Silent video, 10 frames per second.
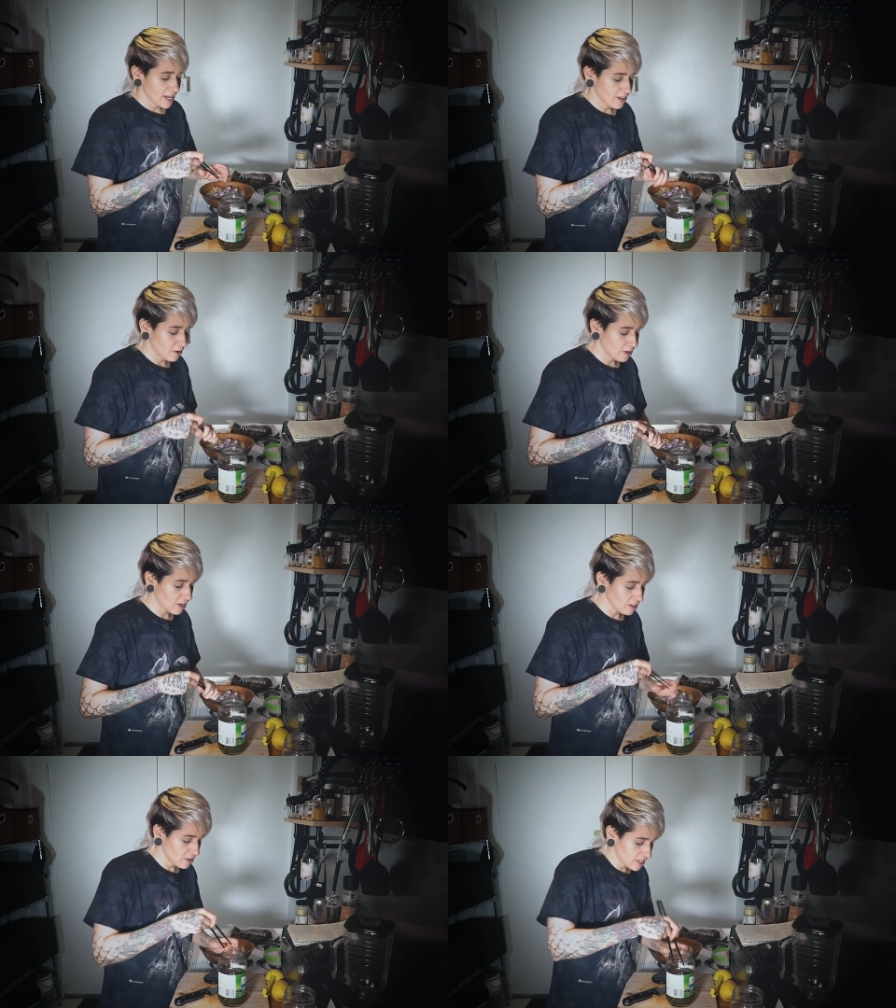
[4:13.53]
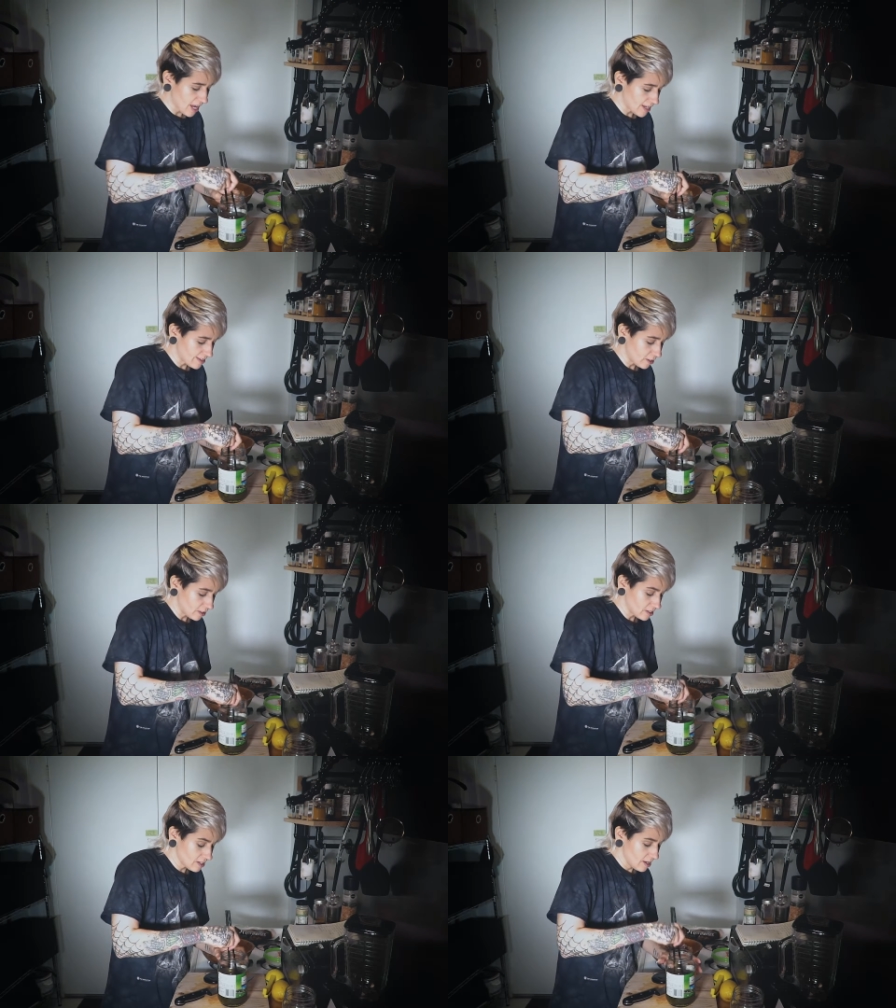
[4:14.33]
And you can also just add
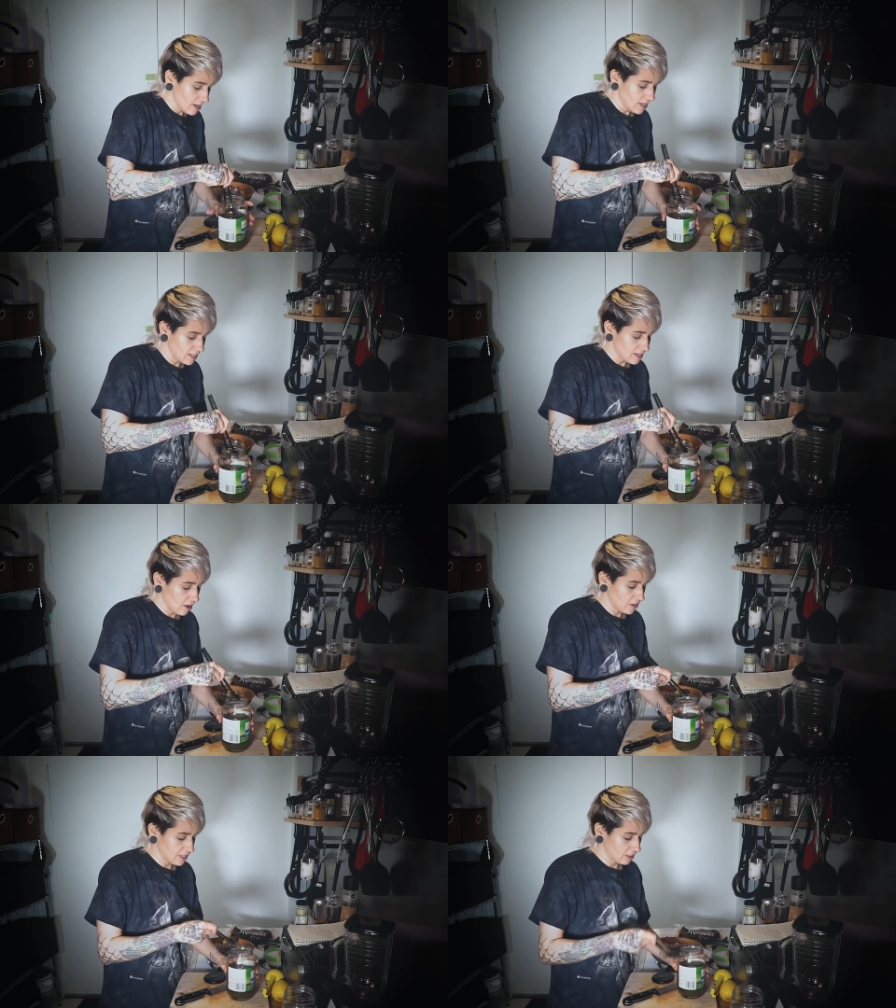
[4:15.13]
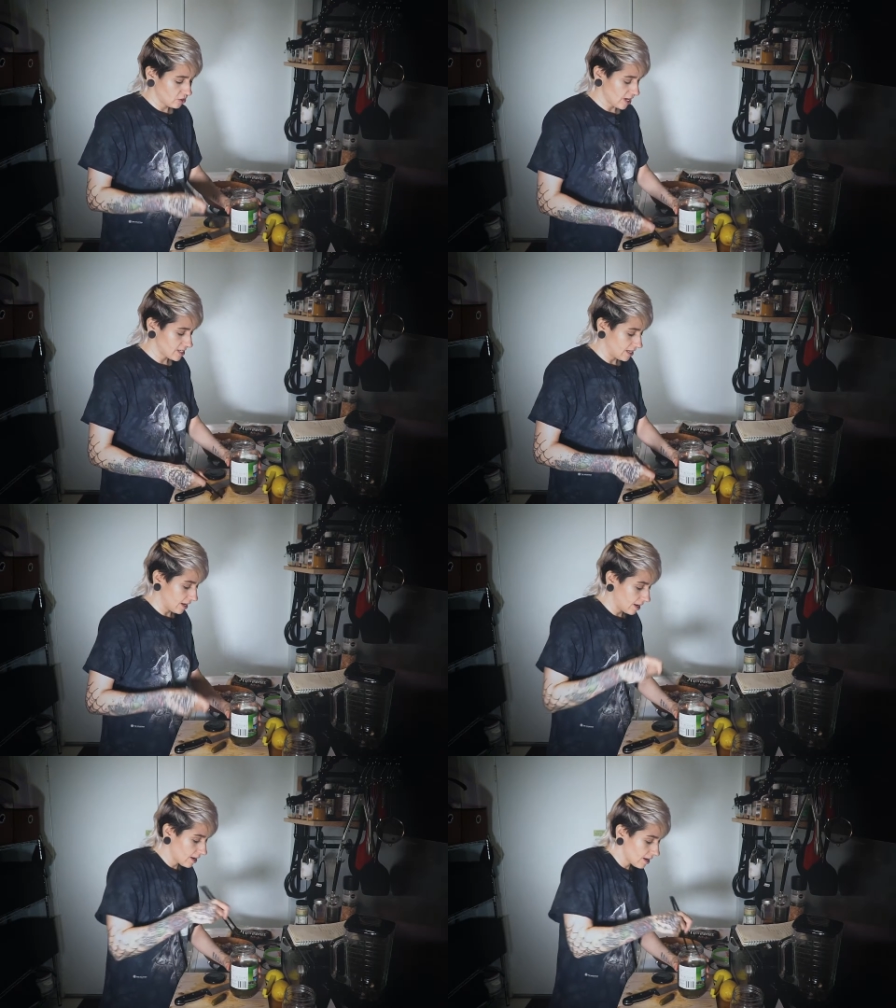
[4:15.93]
dill
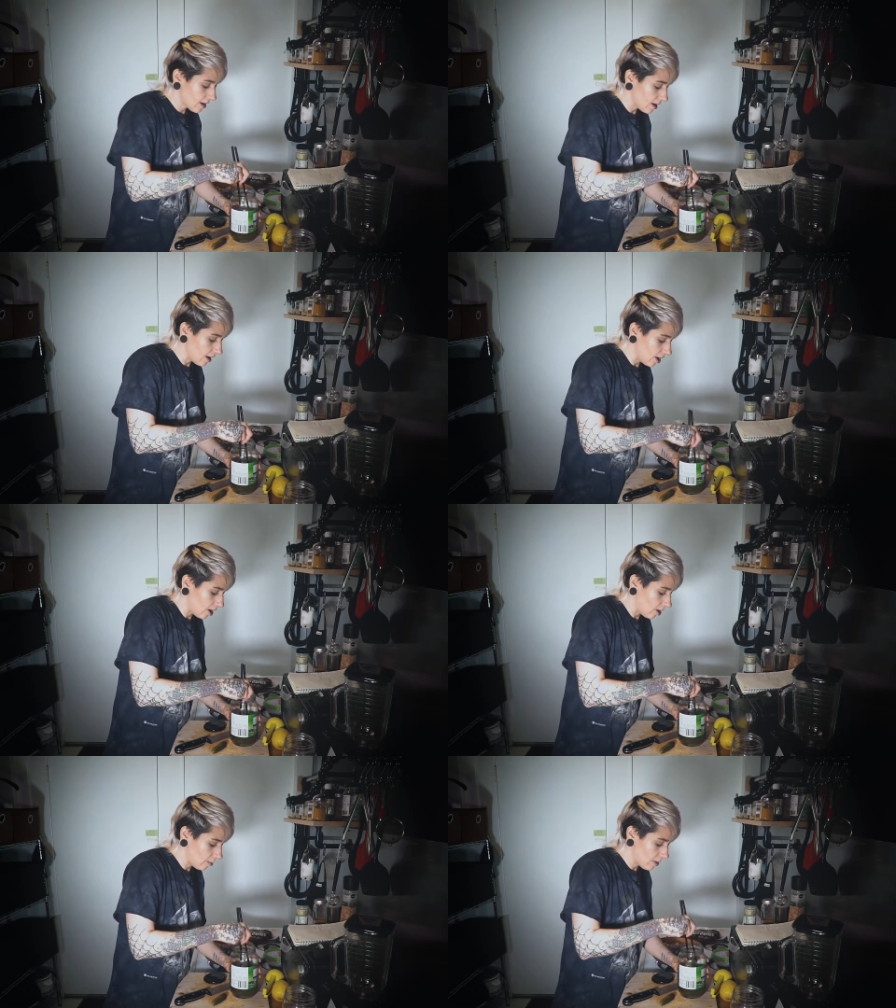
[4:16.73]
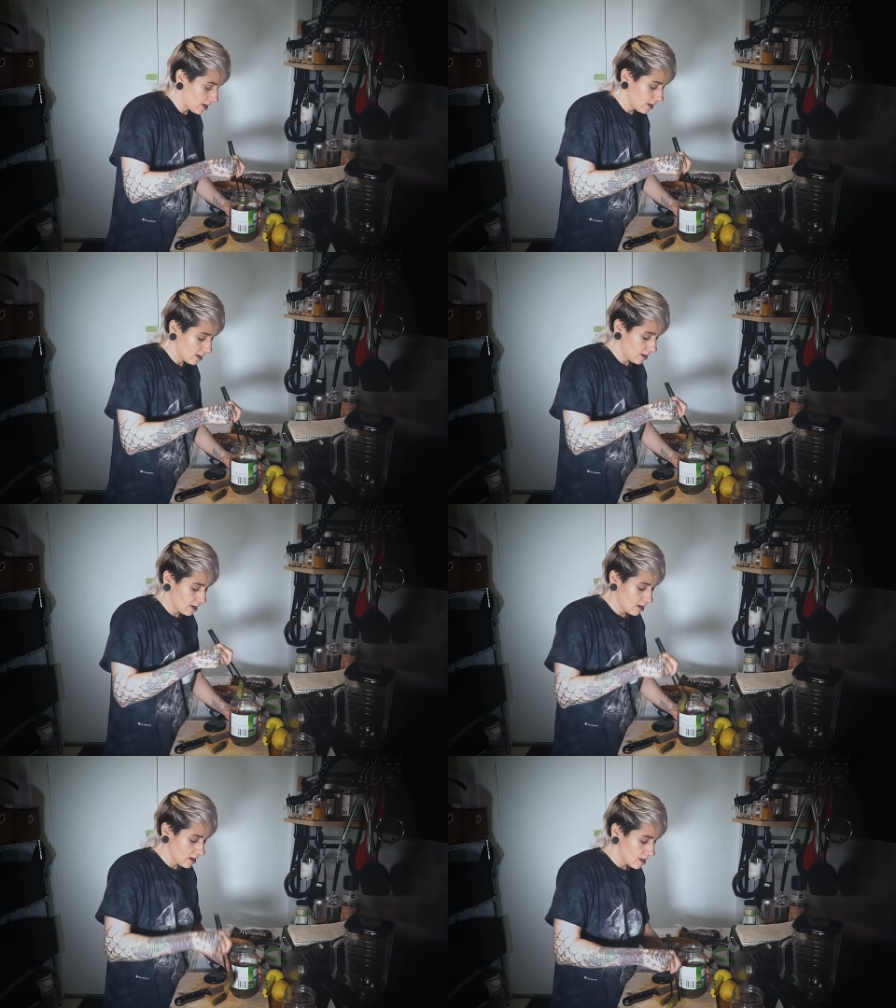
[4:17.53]
dressing. Yeah,
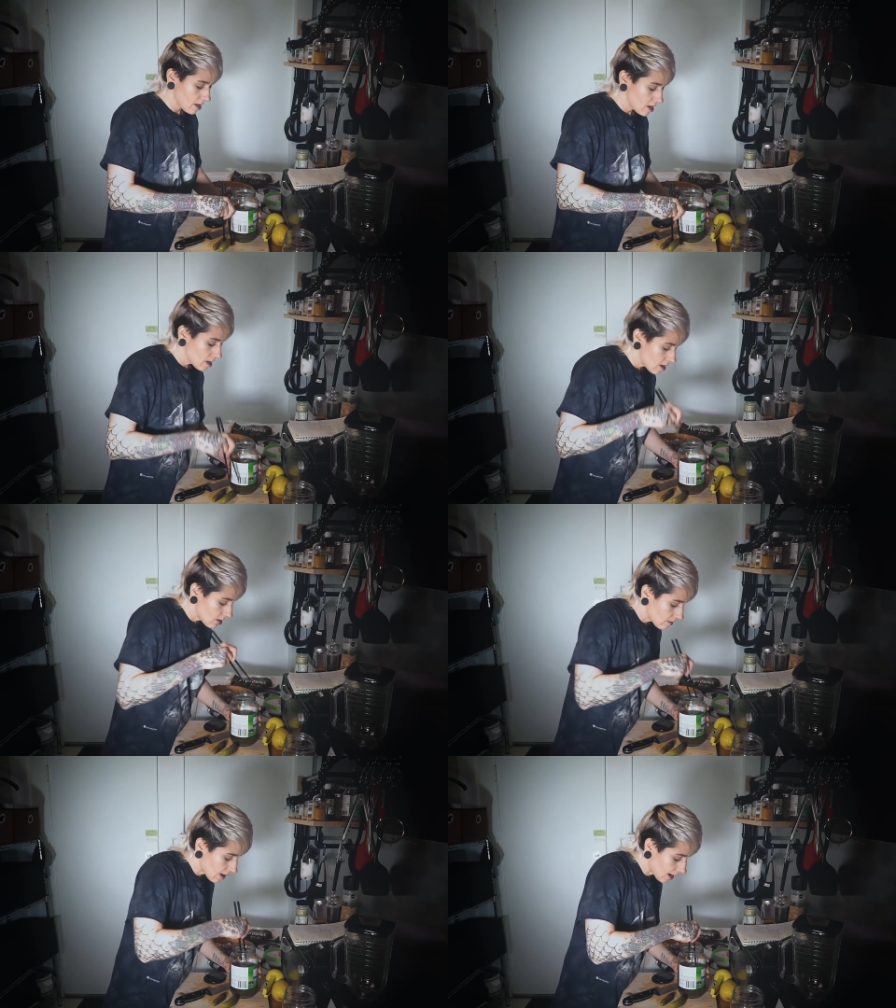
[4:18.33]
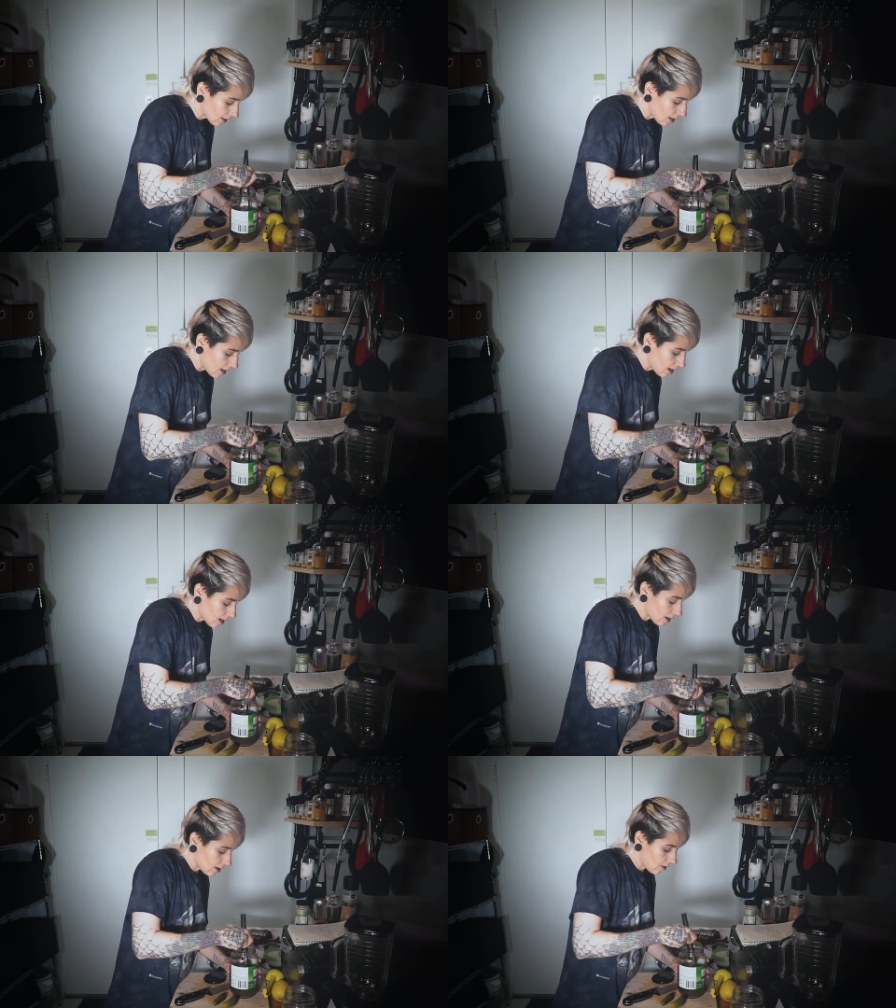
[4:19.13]
add
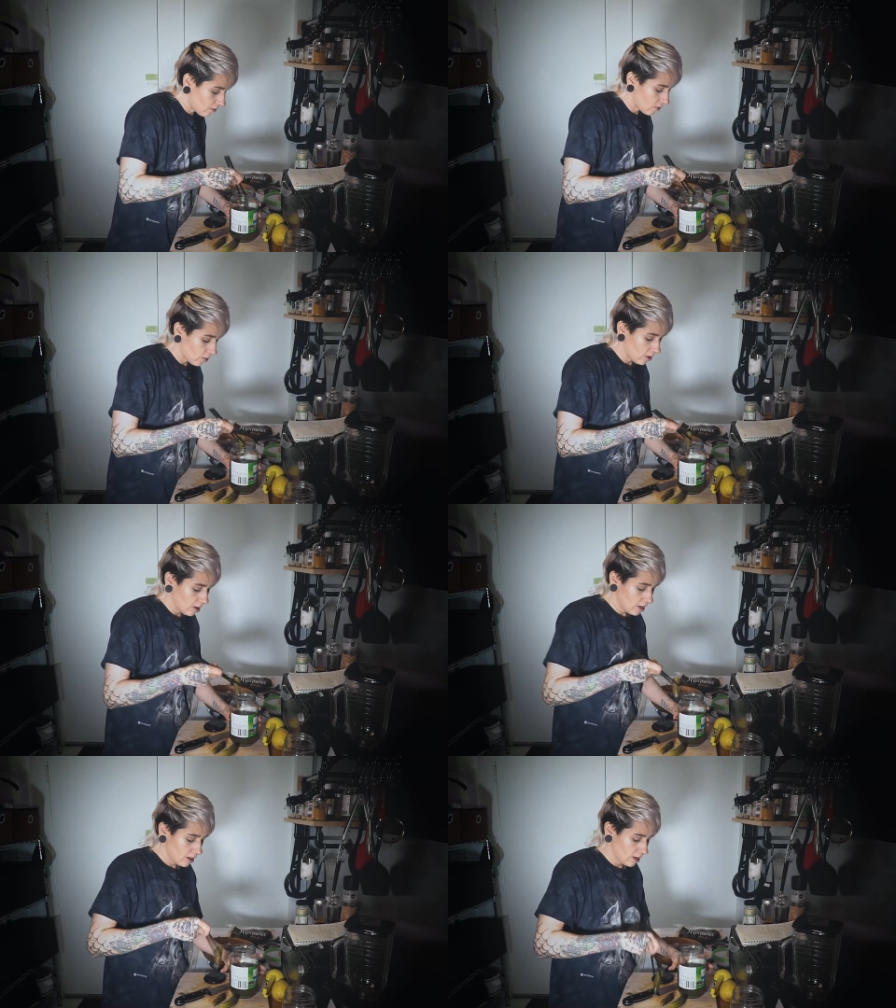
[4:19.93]
like 4.